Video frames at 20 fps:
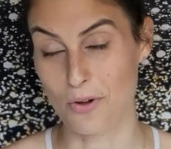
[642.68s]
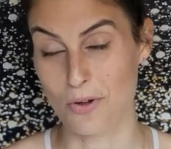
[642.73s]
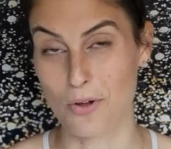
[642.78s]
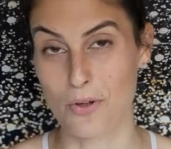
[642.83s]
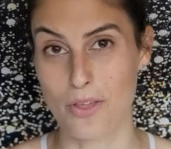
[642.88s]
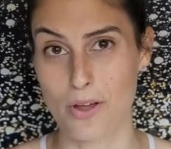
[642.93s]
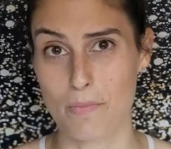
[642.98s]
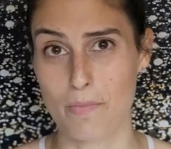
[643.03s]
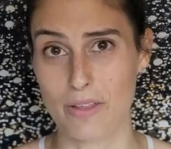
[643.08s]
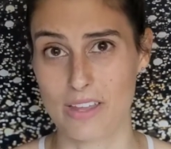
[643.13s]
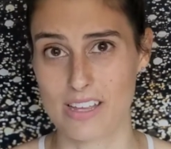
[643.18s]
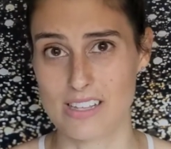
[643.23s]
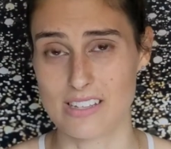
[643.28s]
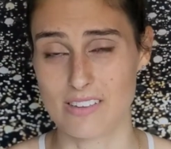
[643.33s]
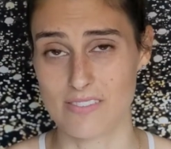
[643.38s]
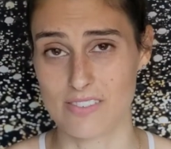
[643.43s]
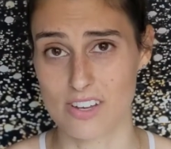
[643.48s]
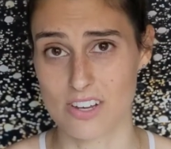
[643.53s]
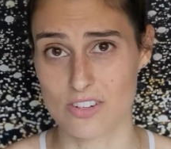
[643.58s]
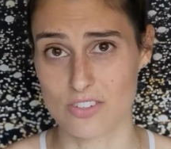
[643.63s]
go there billions
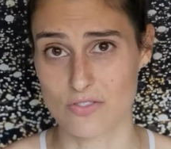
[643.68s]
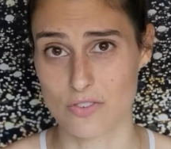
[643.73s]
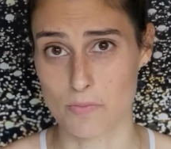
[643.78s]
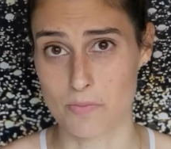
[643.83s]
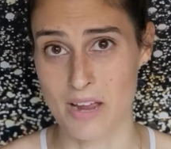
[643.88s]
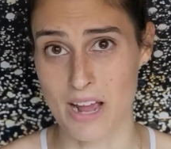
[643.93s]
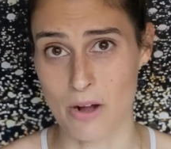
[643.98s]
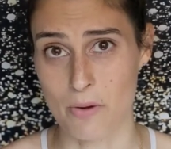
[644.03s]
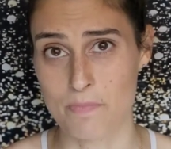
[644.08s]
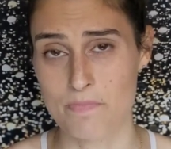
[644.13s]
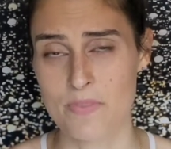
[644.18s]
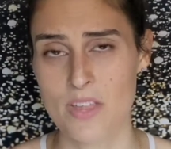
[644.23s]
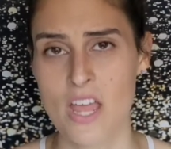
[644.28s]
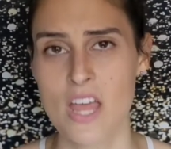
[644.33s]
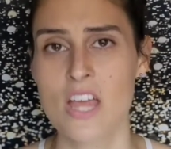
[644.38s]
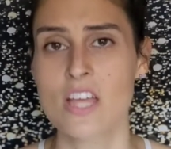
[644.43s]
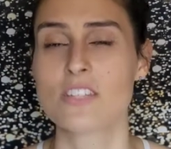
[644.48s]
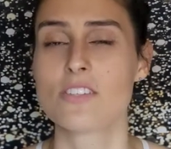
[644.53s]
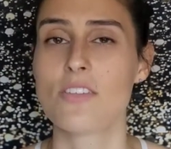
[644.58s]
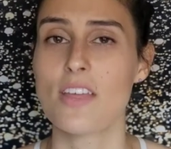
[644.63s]
of years from now.
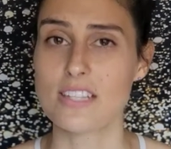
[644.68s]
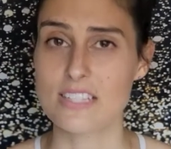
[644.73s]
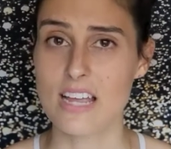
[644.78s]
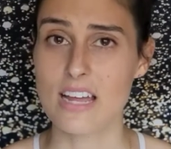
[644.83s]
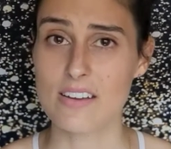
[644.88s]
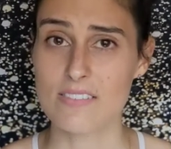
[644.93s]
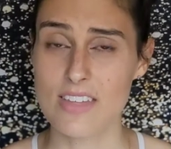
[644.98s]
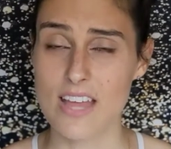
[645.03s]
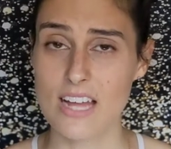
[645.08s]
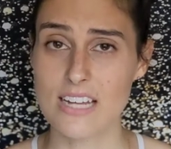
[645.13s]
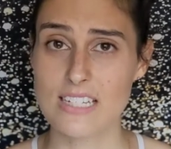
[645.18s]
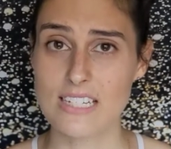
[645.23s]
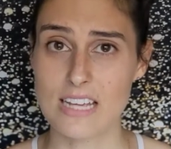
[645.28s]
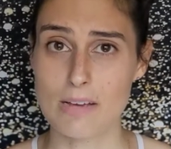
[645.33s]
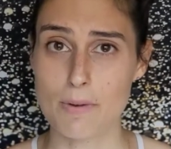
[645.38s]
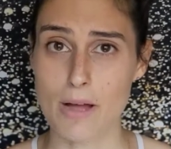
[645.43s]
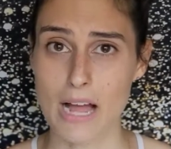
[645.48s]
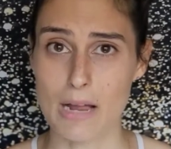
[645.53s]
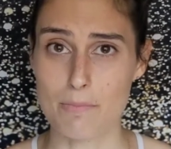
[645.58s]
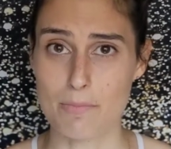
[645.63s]
So that's kind of the idea
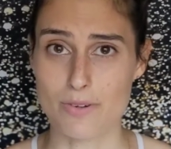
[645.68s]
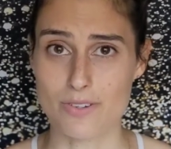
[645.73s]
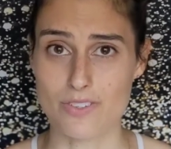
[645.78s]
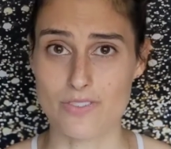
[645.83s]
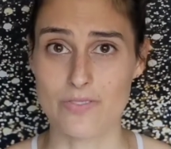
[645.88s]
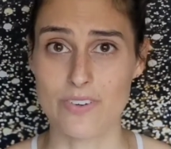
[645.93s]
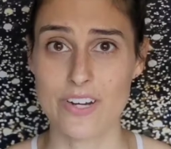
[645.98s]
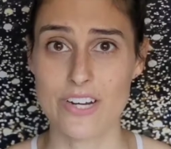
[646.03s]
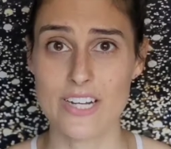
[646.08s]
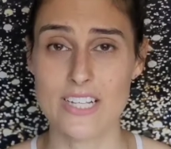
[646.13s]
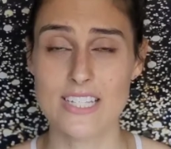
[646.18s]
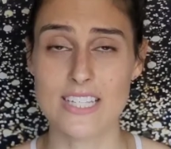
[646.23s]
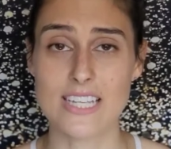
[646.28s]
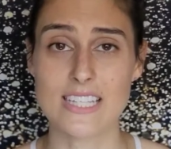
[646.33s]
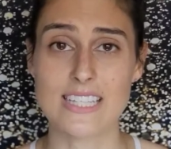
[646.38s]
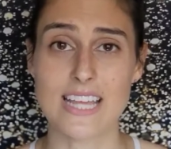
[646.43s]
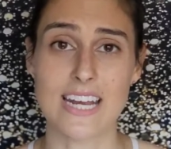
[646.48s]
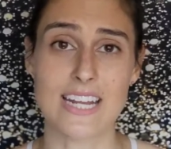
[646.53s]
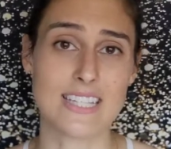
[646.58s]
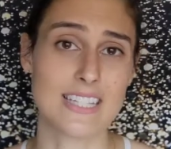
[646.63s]
behind Perseverance,
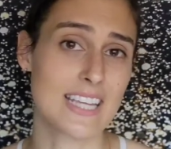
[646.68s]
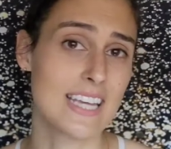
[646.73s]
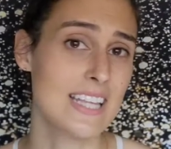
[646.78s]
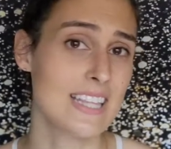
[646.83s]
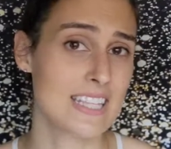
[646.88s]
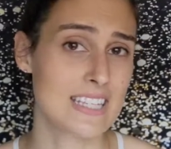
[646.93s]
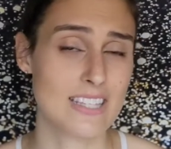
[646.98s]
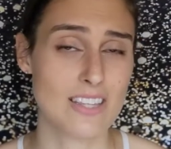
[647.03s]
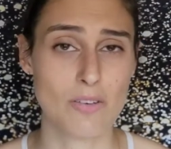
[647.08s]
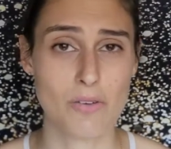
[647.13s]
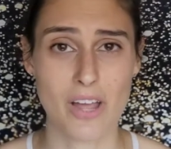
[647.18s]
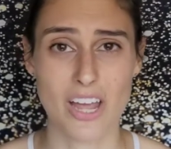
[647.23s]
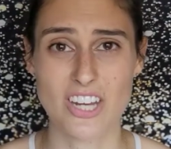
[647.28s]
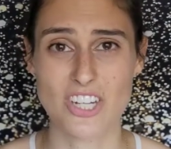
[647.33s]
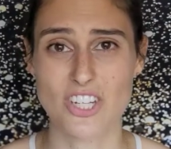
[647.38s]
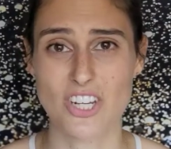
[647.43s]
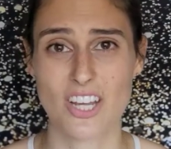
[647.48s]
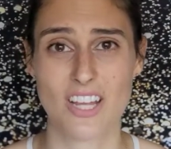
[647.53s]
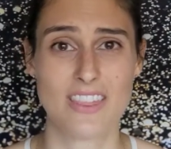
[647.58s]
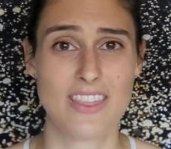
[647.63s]
is that it's in this
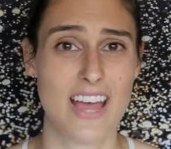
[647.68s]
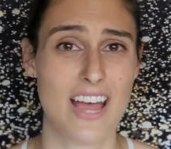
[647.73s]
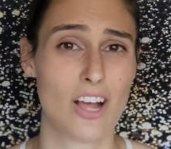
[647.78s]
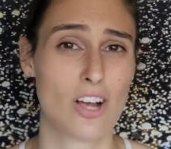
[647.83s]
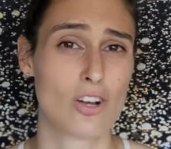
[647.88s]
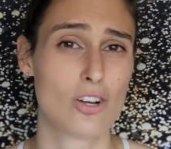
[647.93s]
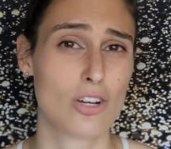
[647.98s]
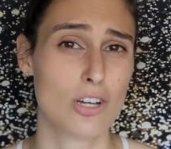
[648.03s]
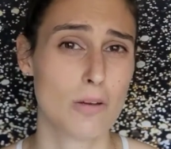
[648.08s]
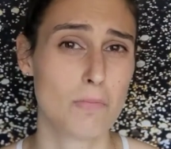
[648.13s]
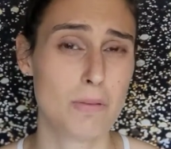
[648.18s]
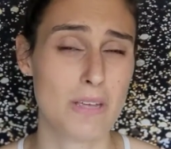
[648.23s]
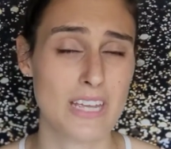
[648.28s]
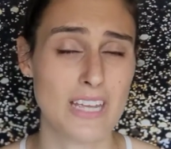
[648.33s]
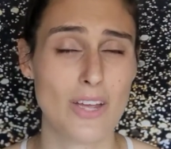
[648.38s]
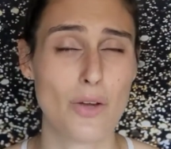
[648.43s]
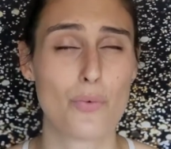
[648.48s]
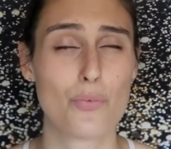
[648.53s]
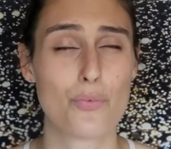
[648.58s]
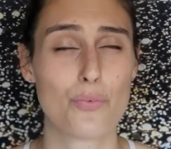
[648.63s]
location that could
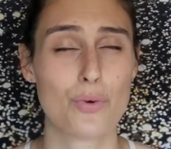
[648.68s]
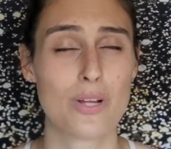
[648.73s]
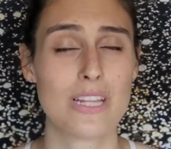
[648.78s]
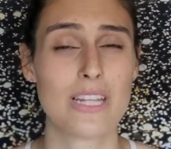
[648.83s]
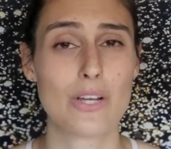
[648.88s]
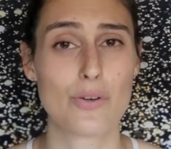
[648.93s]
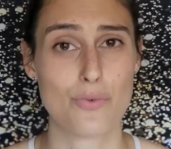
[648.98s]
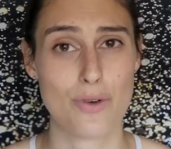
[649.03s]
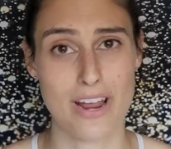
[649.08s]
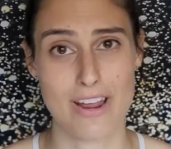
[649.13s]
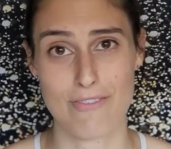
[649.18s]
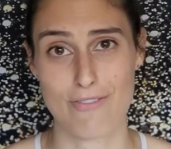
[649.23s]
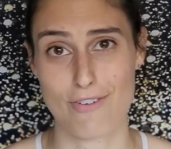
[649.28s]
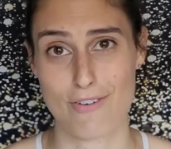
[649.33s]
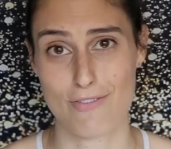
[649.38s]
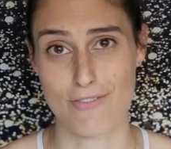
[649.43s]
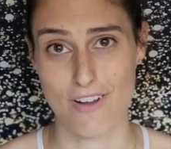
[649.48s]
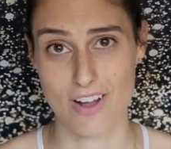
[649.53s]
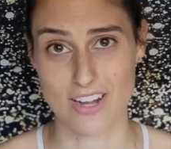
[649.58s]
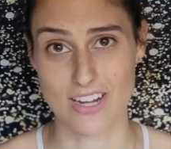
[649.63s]
be really great for
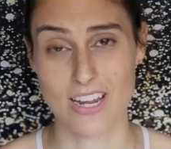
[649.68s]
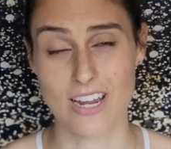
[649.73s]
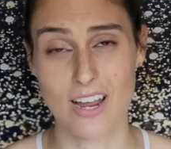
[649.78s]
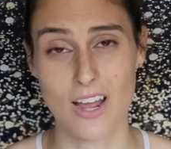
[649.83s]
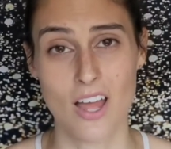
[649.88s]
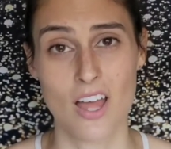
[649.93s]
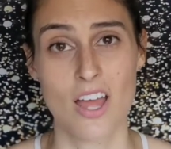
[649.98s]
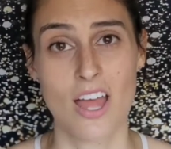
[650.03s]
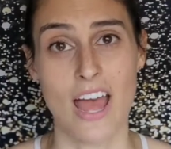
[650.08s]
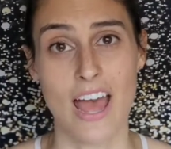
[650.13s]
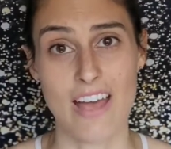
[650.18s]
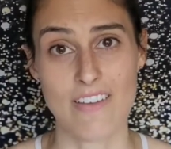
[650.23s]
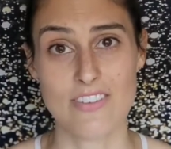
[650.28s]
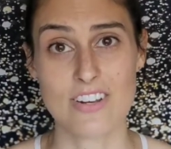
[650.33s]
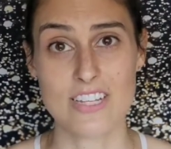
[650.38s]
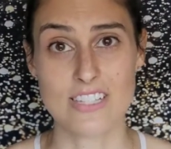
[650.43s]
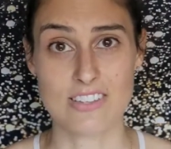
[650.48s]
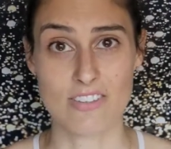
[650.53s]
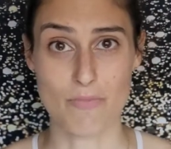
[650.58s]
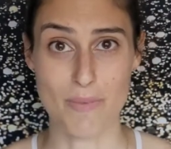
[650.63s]
finding
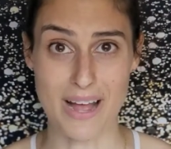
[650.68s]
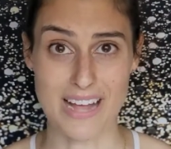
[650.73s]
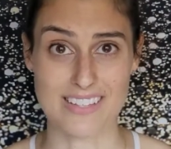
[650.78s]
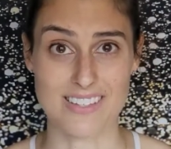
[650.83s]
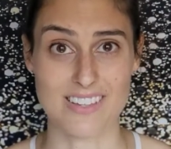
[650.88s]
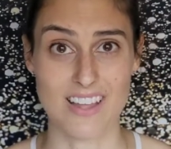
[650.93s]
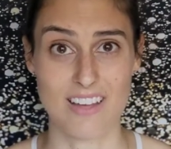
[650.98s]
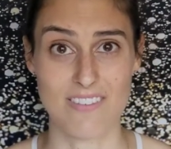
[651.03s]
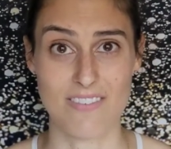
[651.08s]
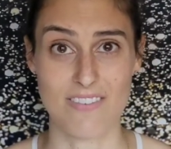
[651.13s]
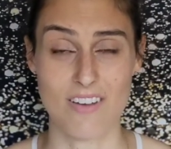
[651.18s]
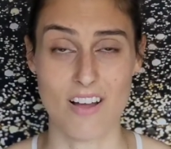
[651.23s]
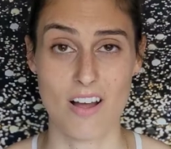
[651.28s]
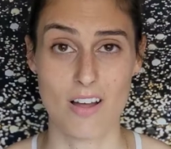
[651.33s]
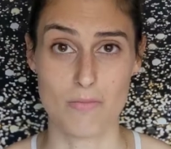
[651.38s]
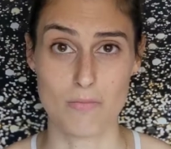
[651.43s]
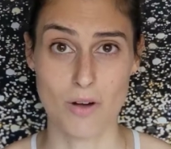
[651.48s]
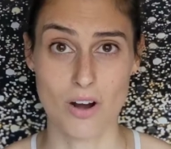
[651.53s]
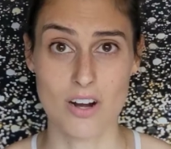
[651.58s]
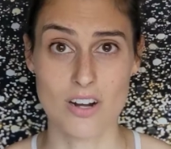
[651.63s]
evidence of past life
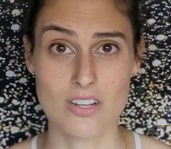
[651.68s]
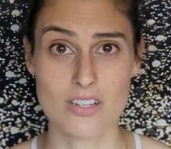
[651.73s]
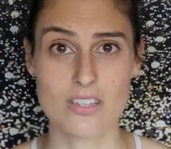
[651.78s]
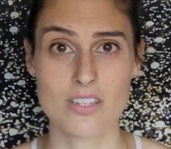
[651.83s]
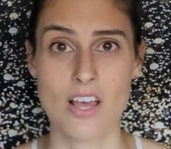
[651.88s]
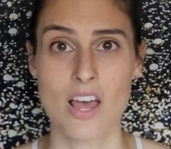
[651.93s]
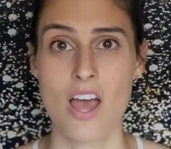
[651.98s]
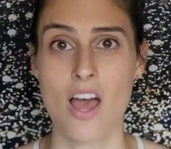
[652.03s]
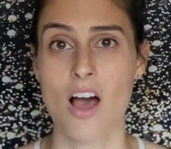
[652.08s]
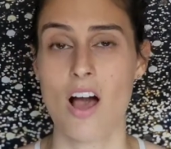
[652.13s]
on Mars.